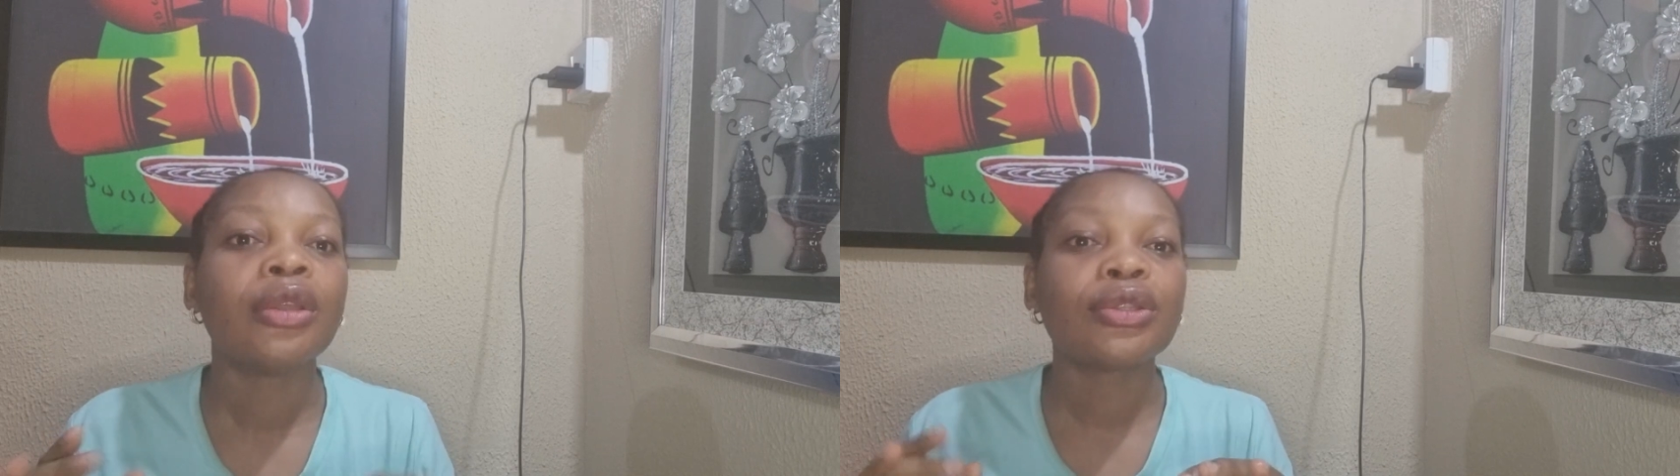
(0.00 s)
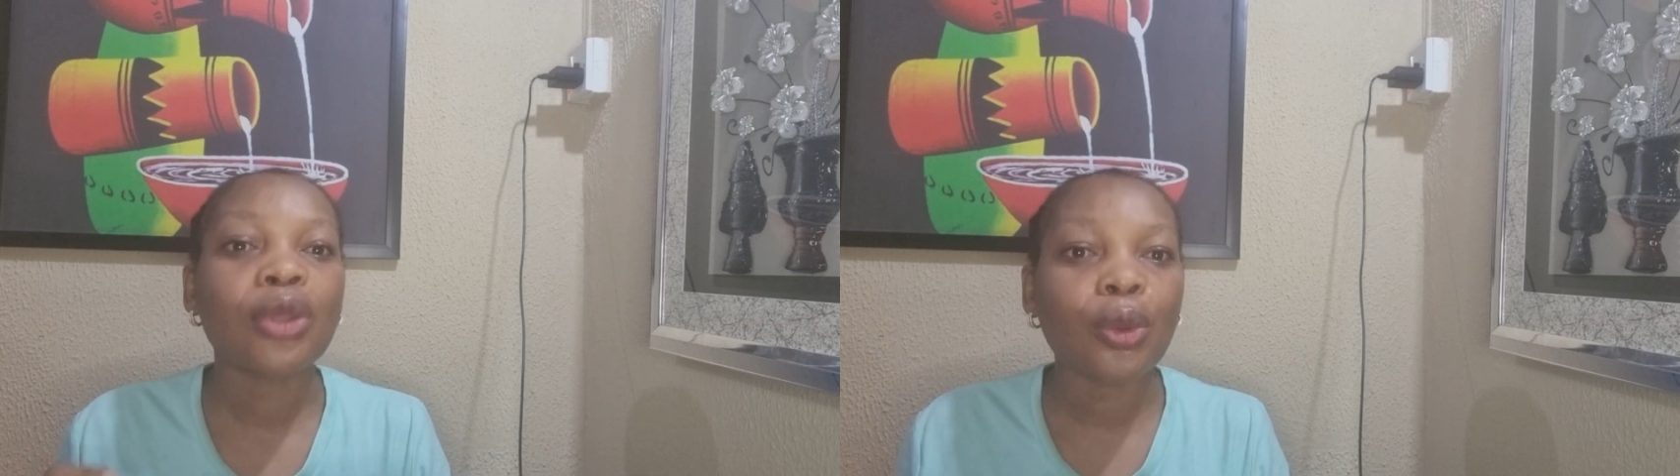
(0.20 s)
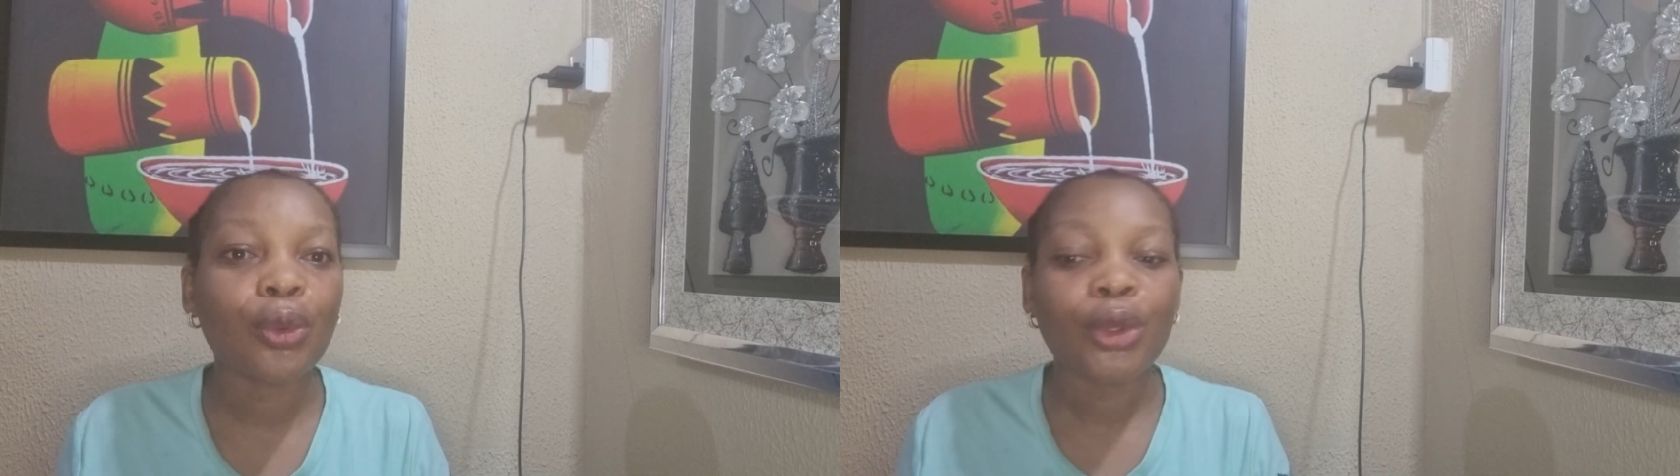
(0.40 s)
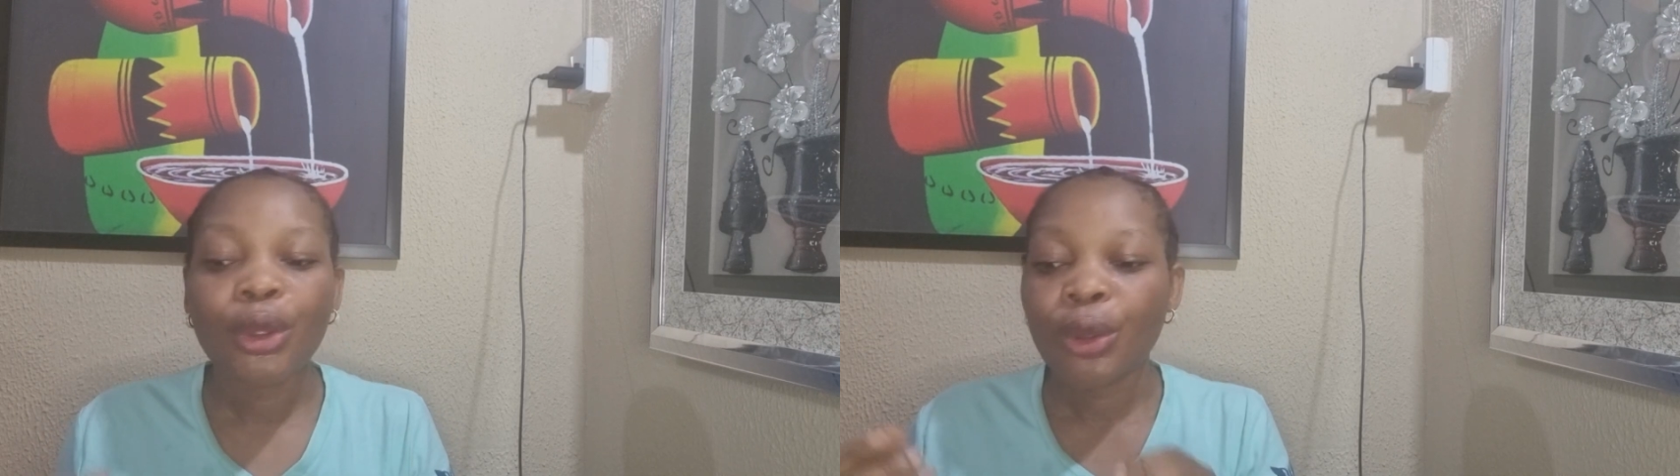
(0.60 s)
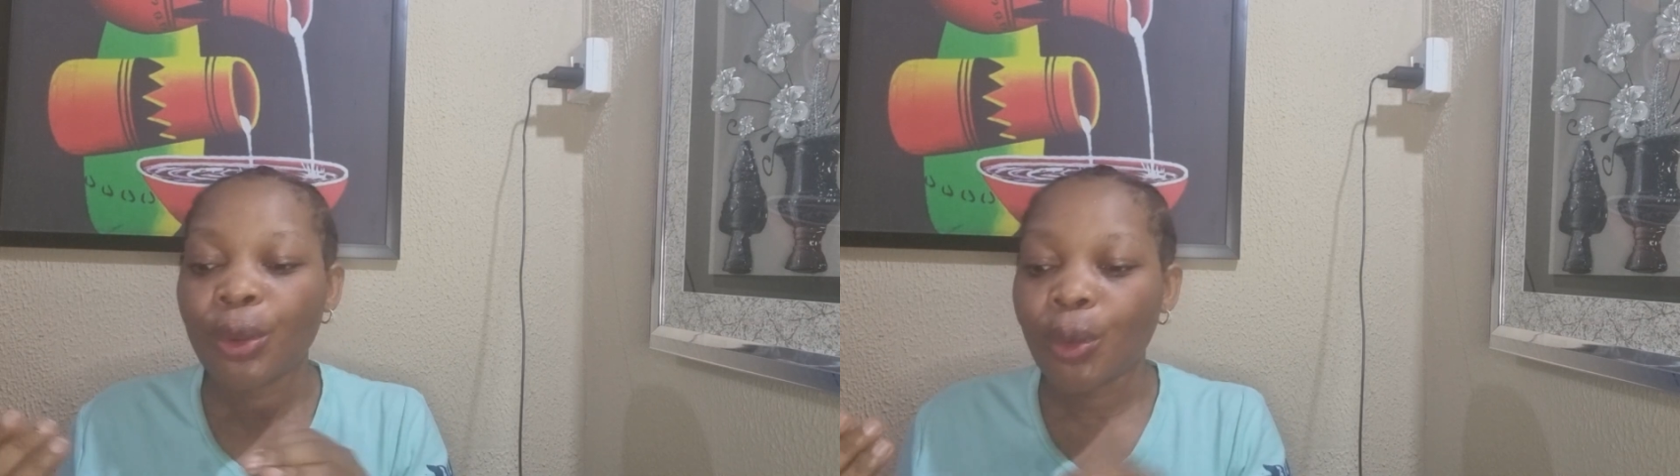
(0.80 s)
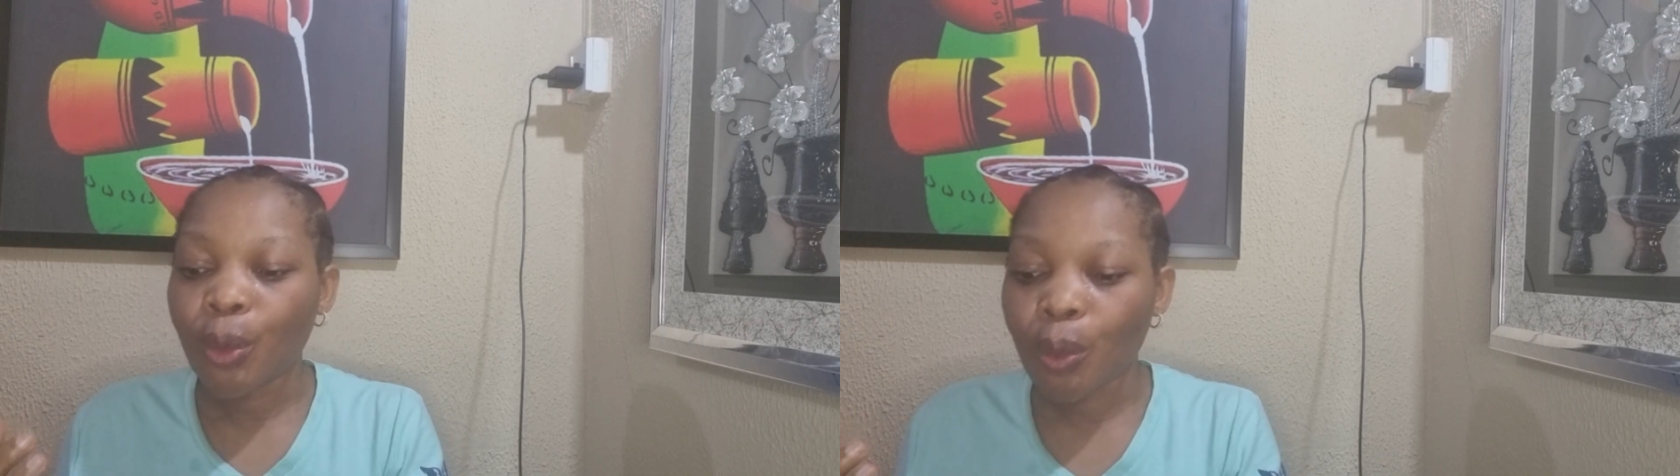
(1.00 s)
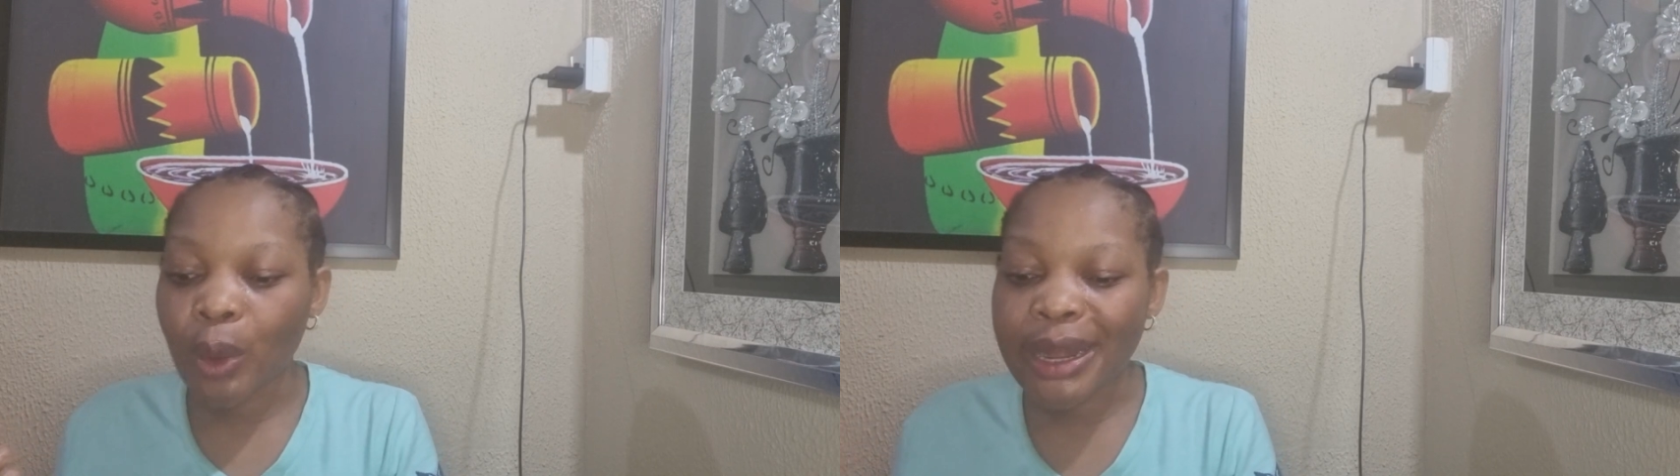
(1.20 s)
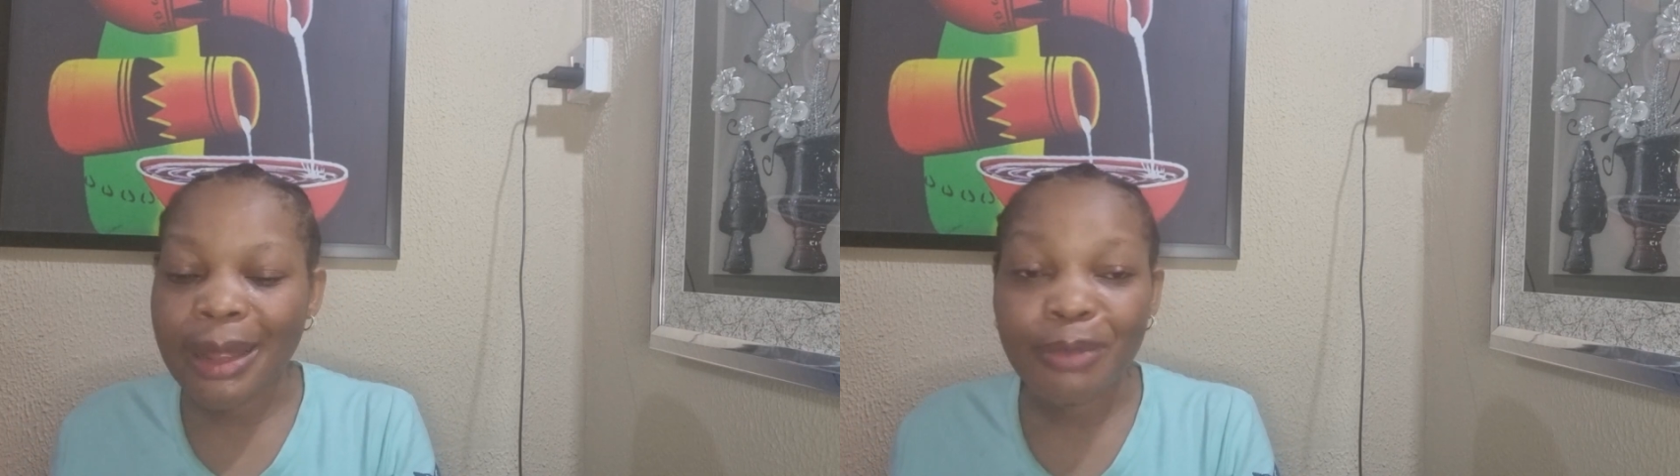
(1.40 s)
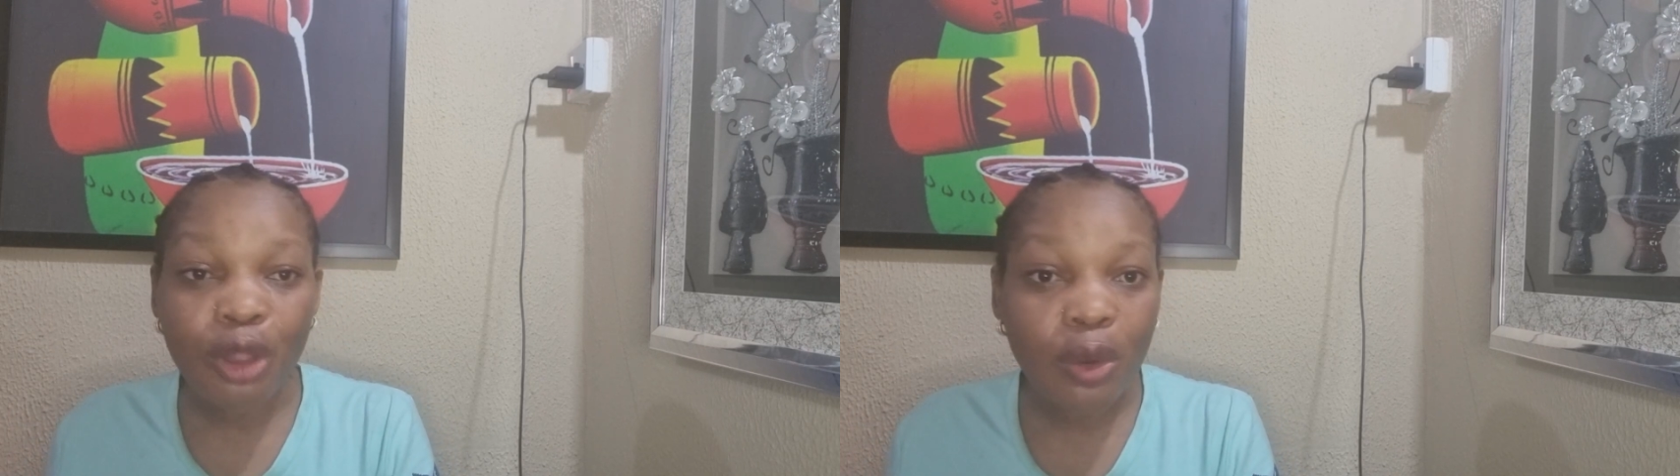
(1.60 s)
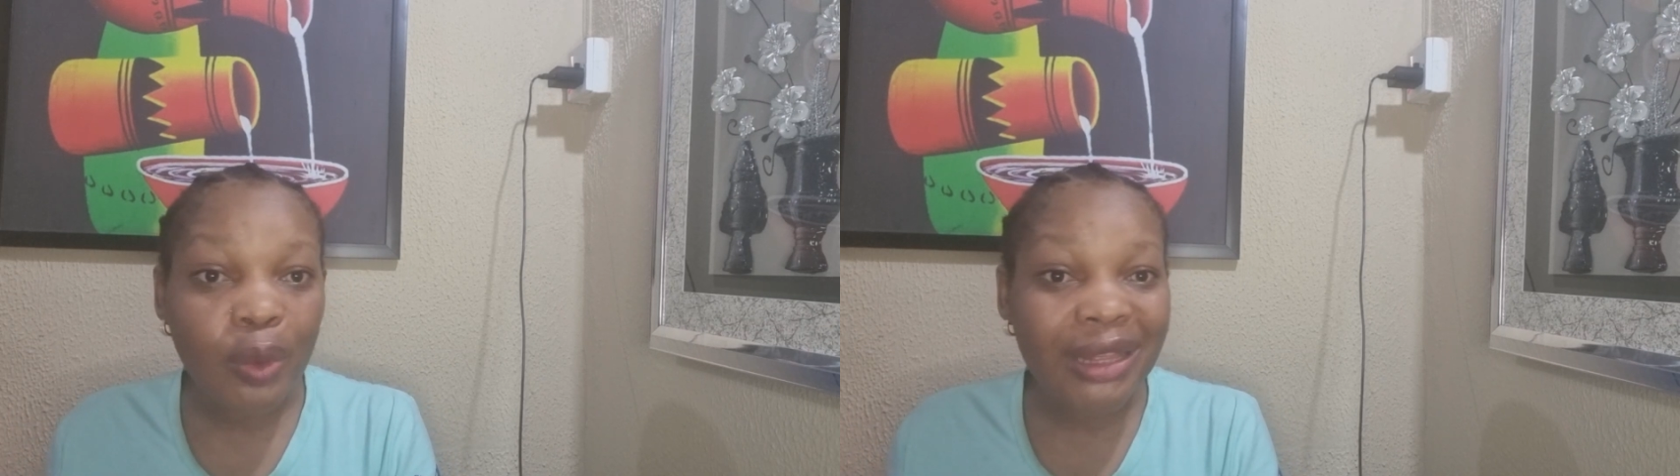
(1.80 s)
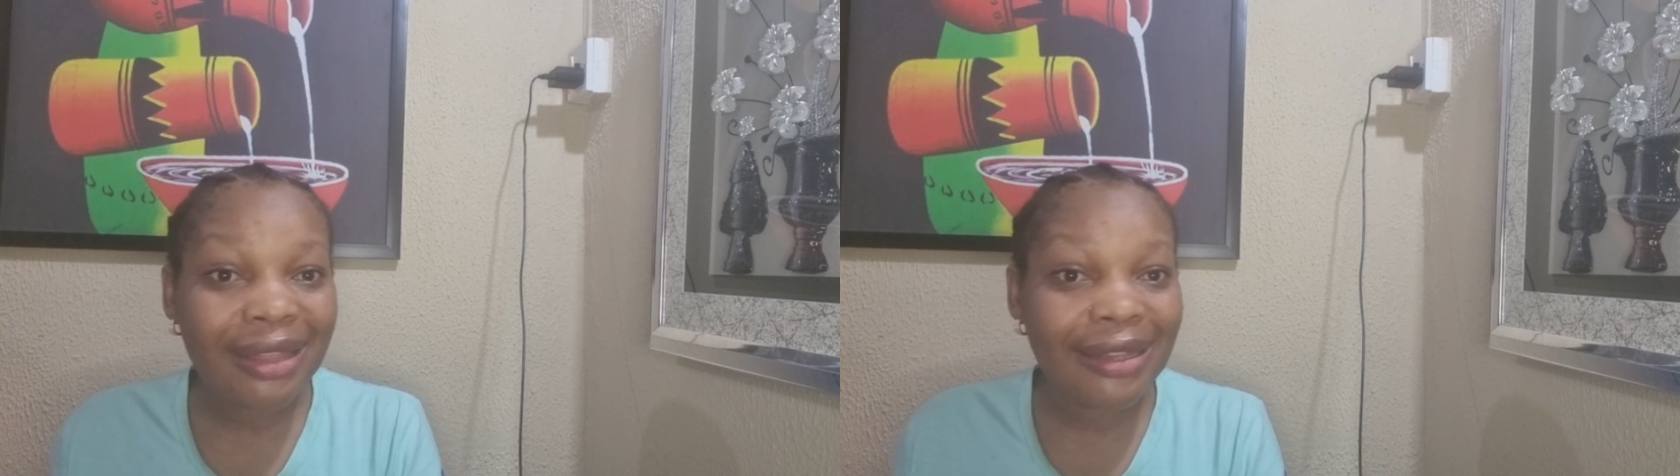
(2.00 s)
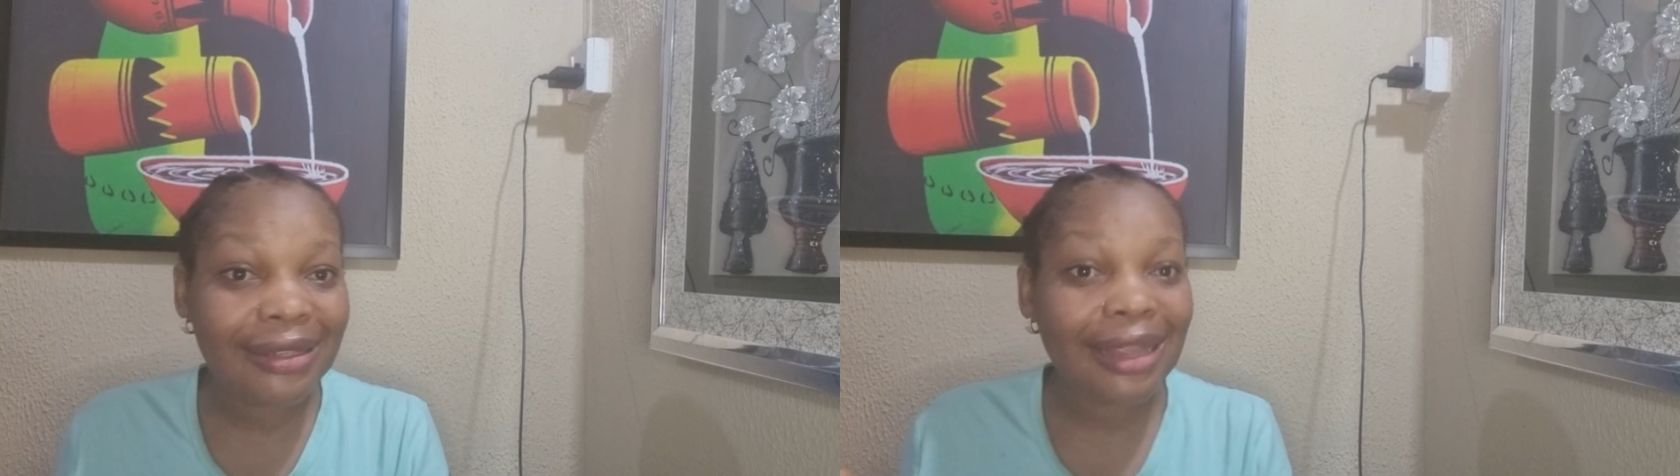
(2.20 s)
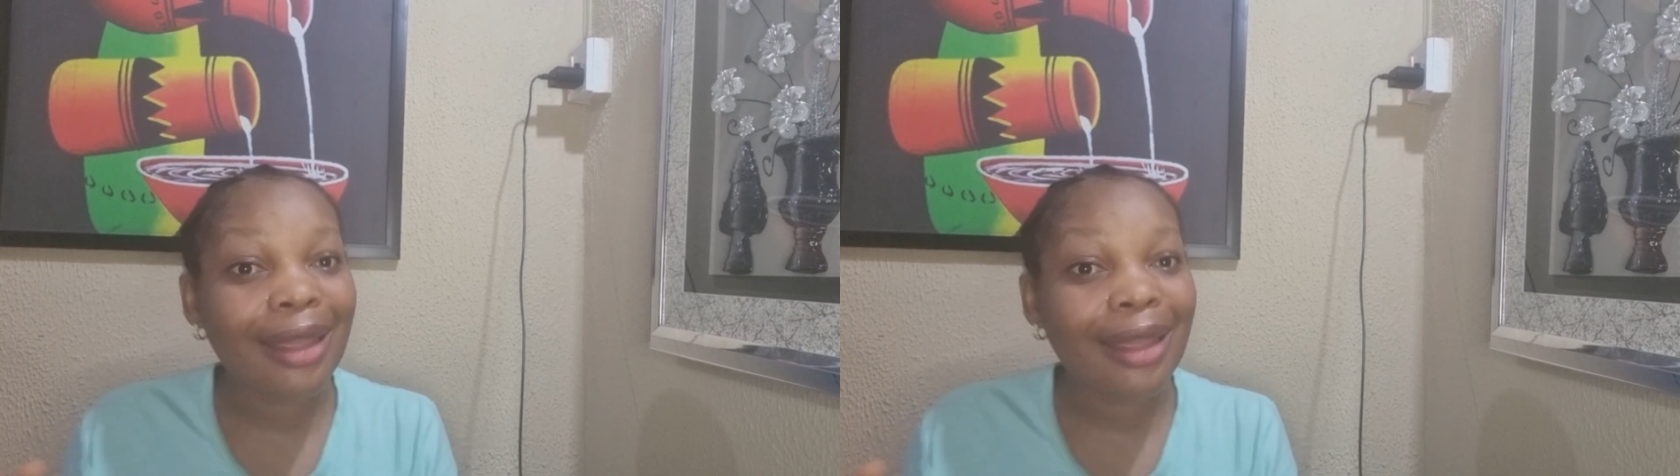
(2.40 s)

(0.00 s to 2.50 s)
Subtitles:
So, when I'm done with this,